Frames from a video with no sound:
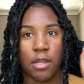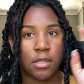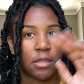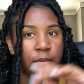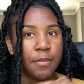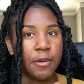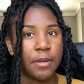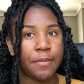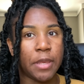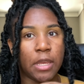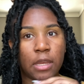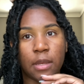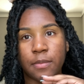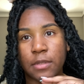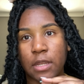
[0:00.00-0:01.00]
to wear
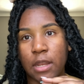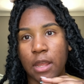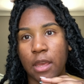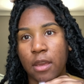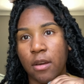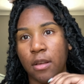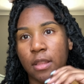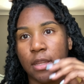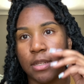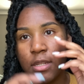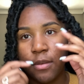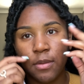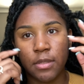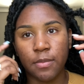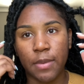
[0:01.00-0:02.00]
makeup today. All I
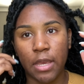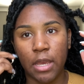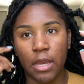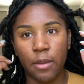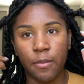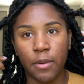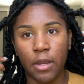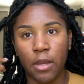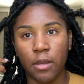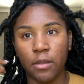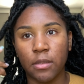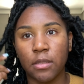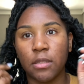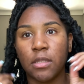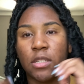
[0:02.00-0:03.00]
did was my
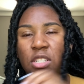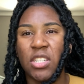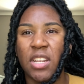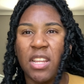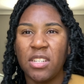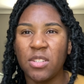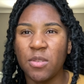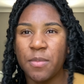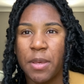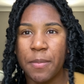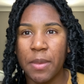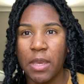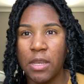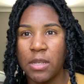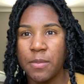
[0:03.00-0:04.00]
eyebrows. Should I do my
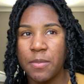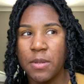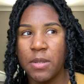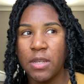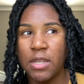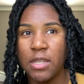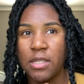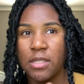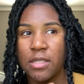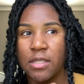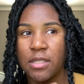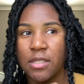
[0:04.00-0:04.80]
makeup, you guys?